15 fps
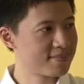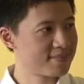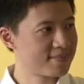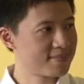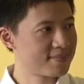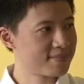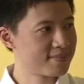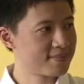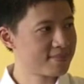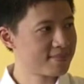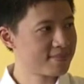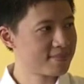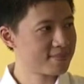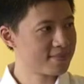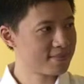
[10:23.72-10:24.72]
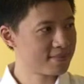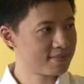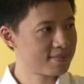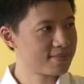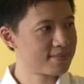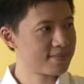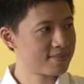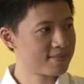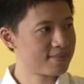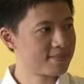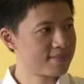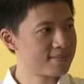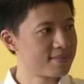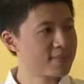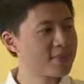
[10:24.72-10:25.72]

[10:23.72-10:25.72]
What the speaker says: The person shown says nothing.